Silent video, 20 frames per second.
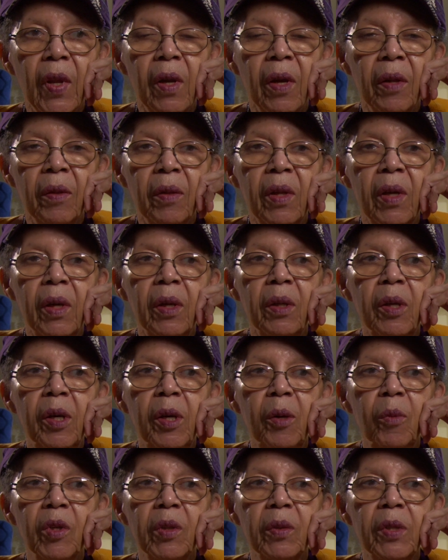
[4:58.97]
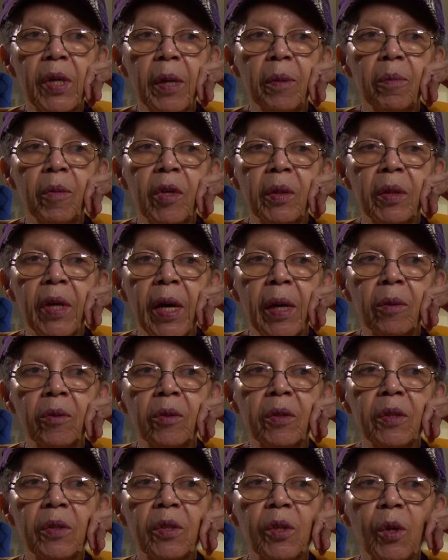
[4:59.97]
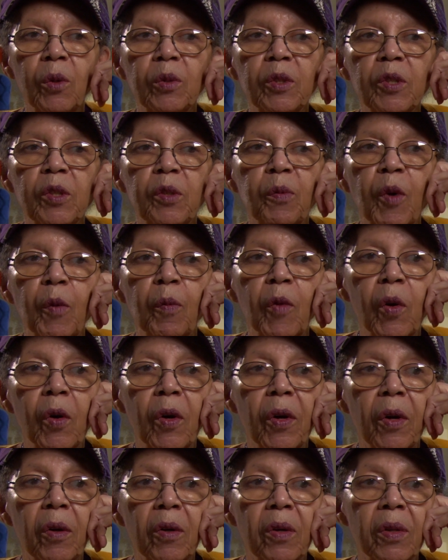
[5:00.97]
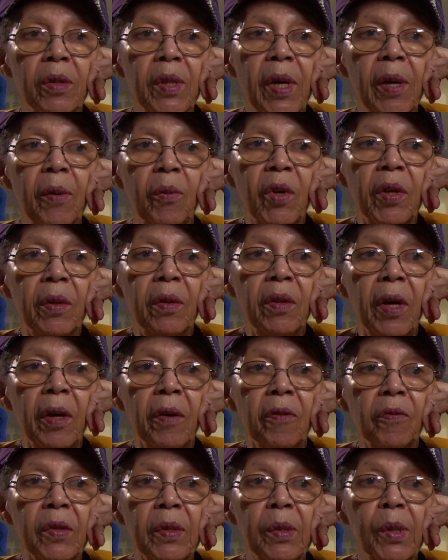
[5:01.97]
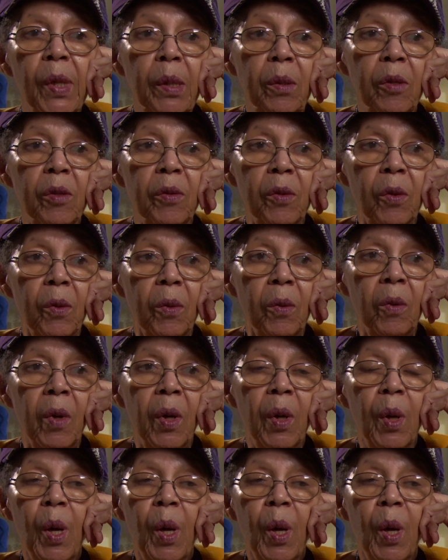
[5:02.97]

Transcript: and then he would take me down to Soldiers Memorial, because I went there for Sunday school,